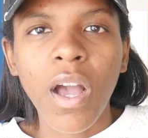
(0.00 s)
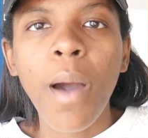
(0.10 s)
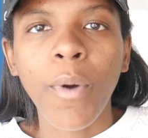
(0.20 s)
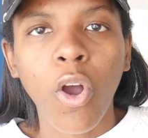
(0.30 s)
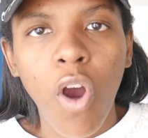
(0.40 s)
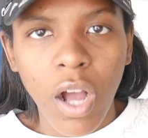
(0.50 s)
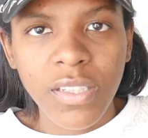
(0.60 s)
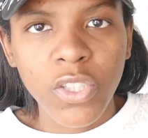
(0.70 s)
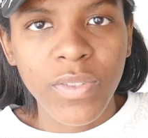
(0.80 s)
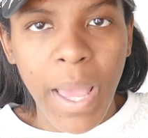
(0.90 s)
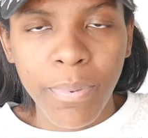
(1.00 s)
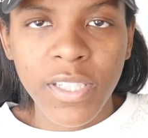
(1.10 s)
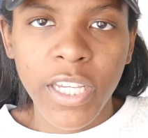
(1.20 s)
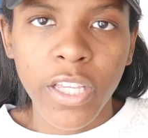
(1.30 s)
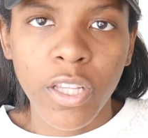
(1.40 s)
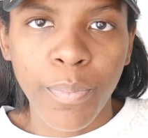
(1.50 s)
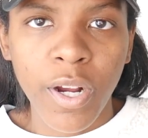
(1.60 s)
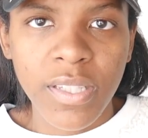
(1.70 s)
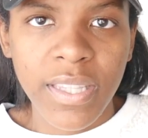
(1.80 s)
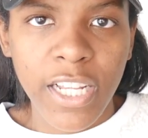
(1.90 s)
come across to that particular
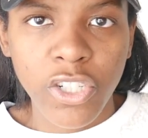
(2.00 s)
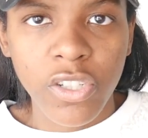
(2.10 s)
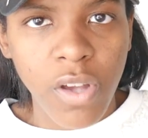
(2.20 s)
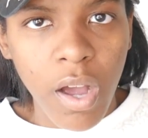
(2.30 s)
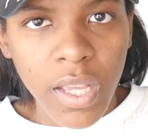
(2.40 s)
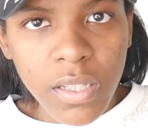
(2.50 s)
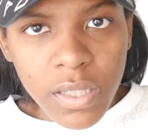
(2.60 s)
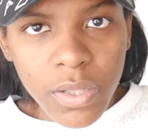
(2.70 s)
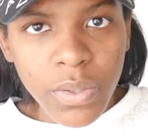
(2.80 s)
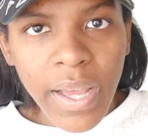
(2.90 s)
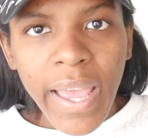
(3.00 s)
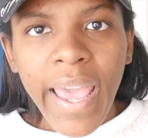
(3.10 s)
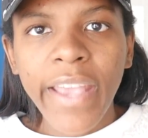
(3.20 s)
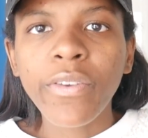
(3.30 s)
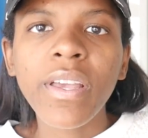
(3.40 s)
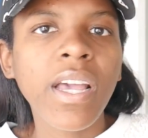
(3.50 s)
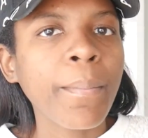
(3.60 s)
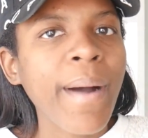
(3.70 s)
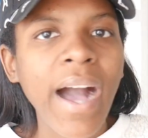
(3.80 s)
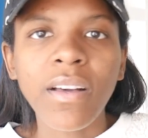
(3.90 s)
person that you're talking to. And you can
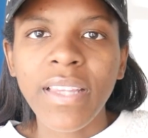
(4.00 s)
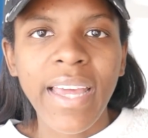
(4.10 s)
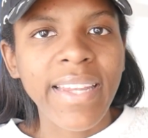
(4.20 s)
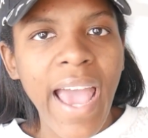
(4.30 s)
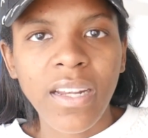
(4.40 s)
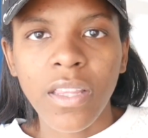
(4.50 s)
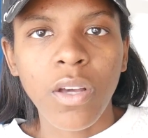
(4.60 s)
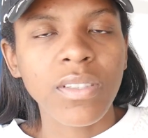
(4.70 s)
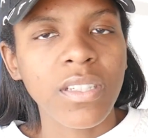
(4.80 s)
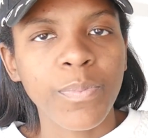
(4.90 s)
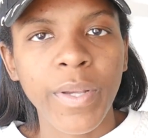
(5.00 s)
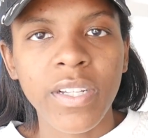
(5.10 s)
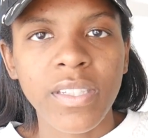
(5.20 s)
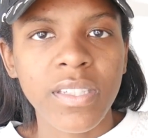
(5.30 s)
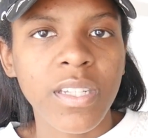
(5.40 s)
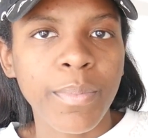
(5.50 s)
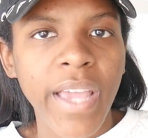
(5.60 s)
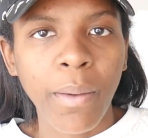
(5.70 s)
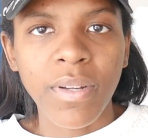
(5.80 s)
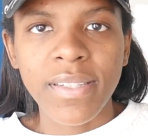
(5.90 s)
compile that data and those experiences to
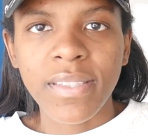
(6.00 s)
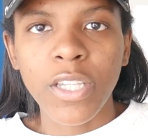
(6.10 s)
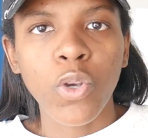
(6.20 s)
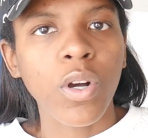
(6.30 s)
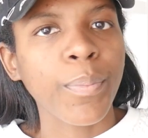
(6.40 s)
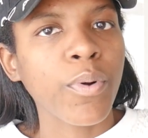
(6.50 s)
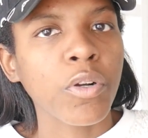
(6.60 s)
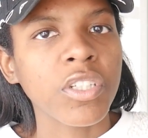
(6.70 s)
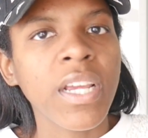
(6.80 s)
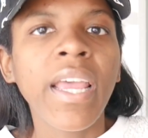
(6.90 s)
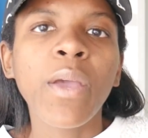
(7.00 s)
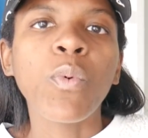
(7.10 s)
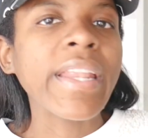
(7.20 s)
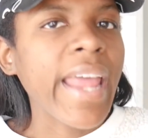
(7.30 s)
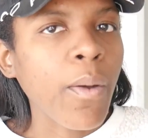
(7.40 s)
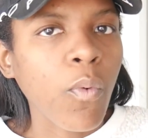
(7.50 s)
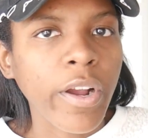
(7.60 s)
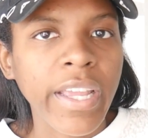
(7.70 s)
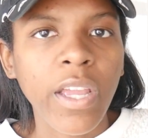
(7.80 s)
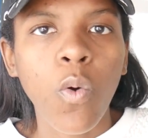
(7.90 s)
be able to see your approach when
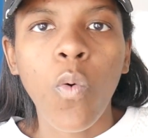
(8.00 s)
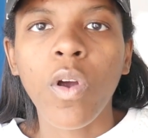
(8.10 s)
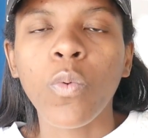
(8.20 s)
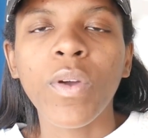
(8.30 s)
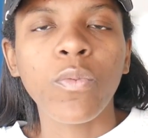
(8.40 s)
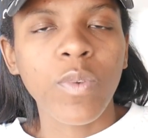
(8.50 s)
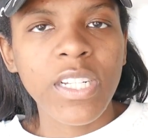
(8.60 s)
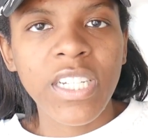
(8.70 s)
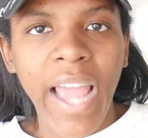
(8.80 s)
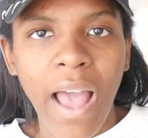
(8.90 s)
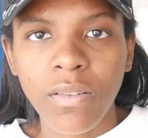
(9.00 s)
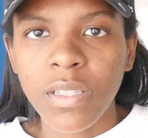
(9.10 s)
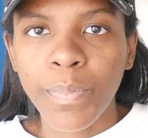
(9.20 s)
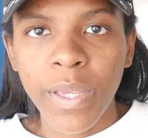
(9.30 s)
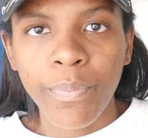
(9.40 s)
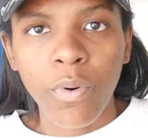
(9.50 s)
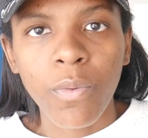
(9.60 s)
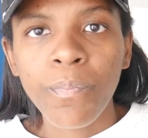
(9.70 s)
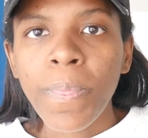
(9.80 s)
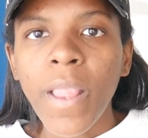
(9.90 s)
networking or when reaching out to
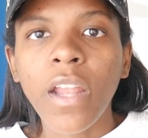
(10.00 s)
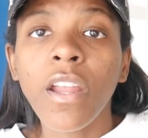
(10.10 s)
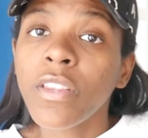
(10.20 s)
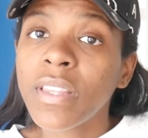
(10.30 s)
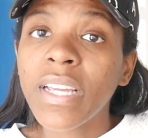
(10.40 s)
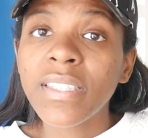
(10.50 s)
people. Another